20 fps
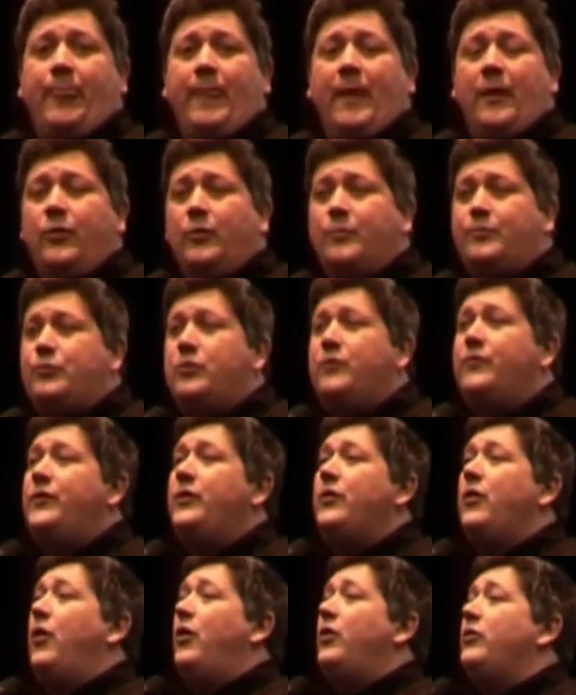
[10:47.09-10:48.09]
And you're proving
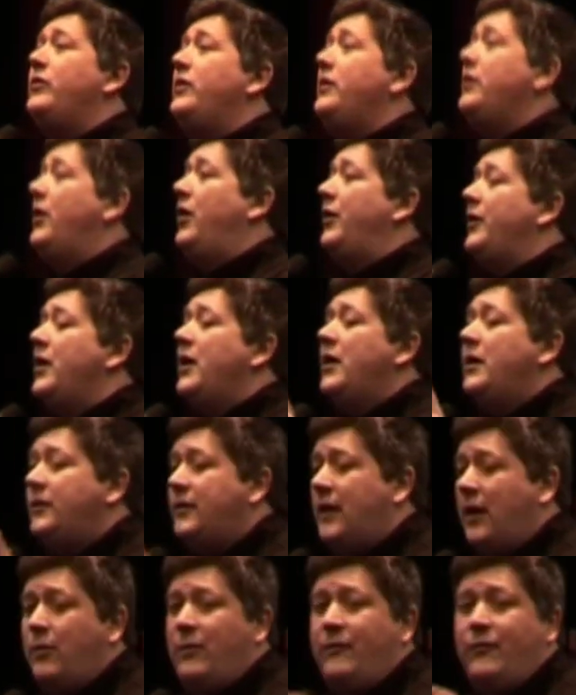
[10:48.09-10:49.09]
you're honouring God.
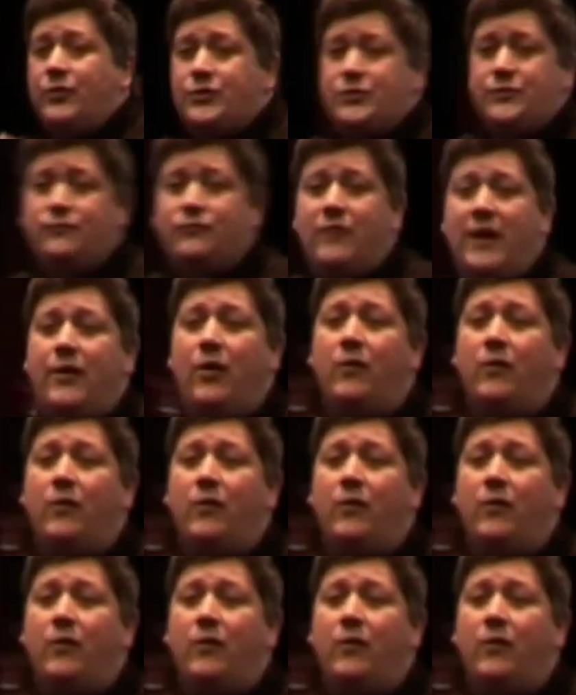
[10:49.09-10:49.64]
Now, we've got some red